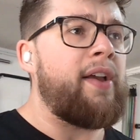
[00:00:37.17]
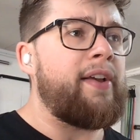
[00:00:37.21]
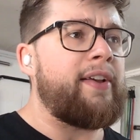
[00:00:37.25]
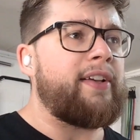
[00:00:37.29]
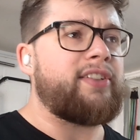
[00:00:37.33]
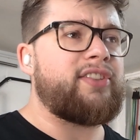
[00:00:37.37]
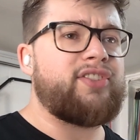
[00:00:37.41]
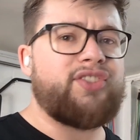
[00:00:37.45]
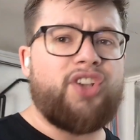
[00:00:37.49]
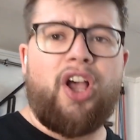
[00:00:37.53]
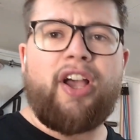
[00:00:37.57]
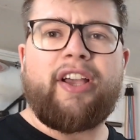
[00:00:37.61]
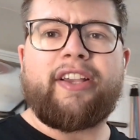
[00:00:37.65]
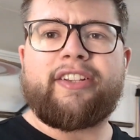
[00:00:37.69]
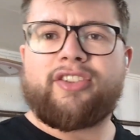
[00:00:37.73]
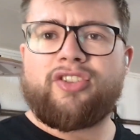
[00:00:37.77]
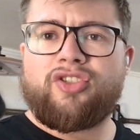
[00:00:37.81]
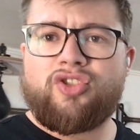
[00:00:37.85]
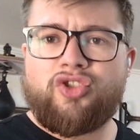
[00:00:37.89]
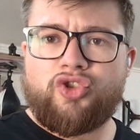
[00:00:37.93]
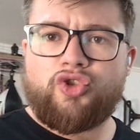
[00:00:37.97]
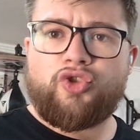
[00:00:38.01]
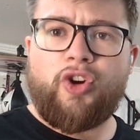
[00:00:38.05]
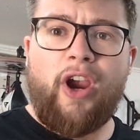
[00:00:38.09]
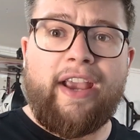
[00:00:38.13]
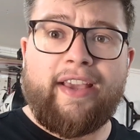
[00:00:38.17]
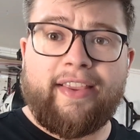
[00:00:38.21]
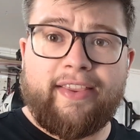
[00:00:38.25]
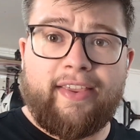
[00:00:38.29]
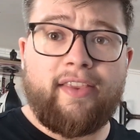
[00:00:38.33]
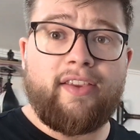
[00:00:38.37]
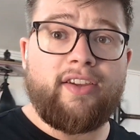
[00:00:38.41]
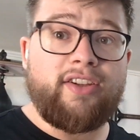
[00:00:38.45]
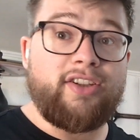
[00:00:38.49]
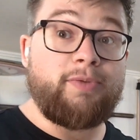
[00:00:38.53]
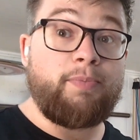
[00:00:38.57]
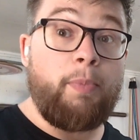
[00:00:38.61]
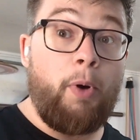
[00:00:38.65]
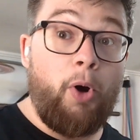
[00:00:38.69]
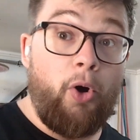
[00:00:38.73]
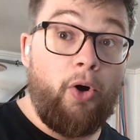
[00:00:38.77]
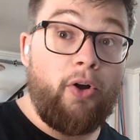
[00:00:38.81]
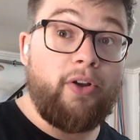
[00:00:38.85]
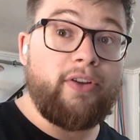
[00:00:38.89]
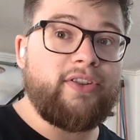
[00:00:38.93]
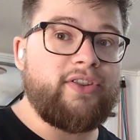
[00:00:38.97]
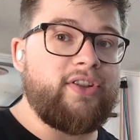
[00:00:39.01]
size and strength in the sport.